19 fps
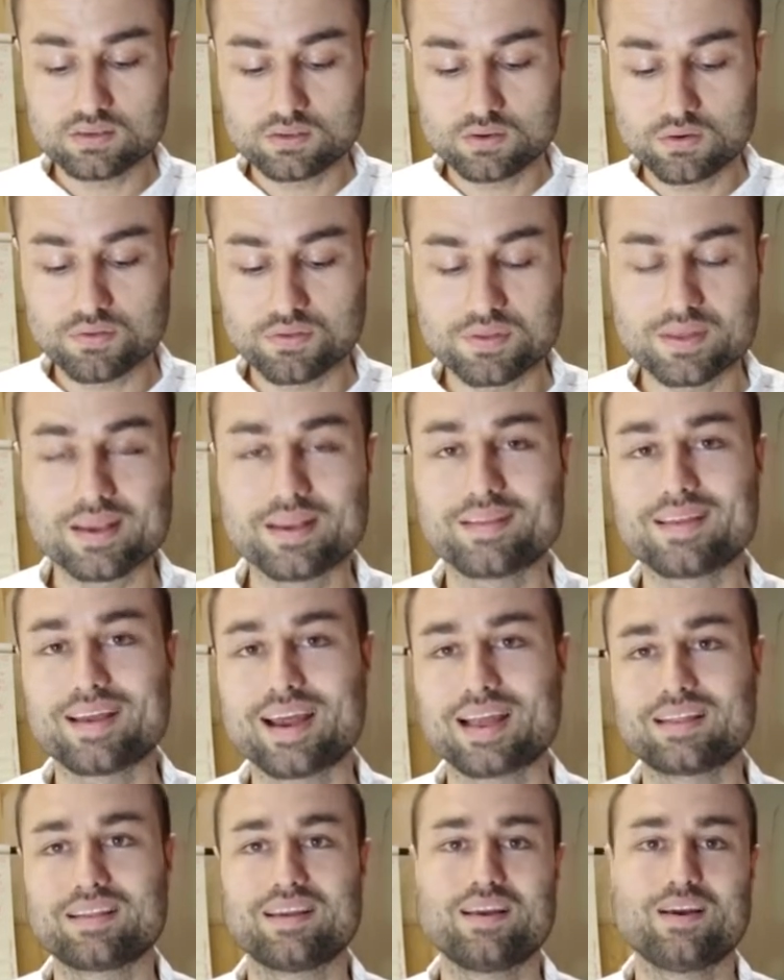don't think
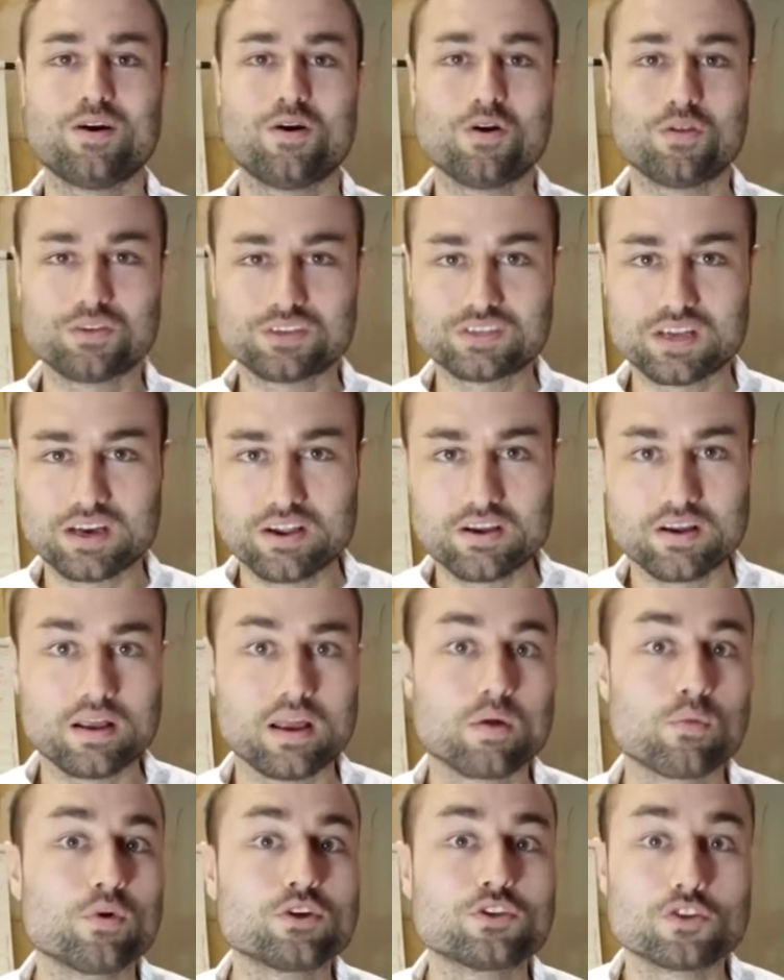that all of a sudden you're gonna
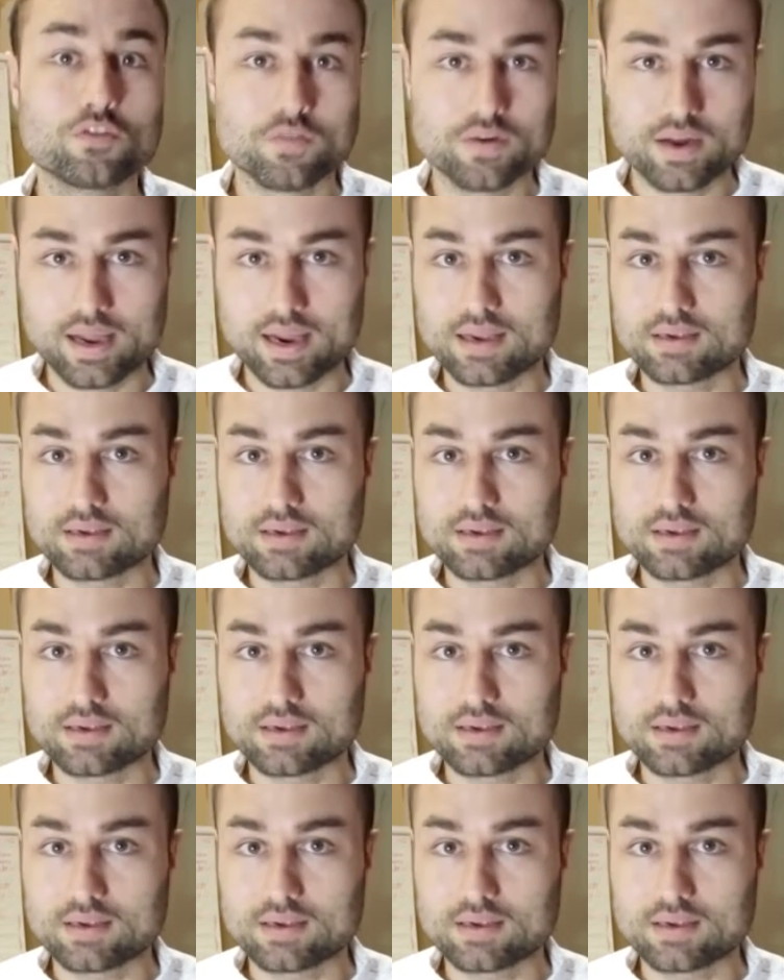get rich overnight,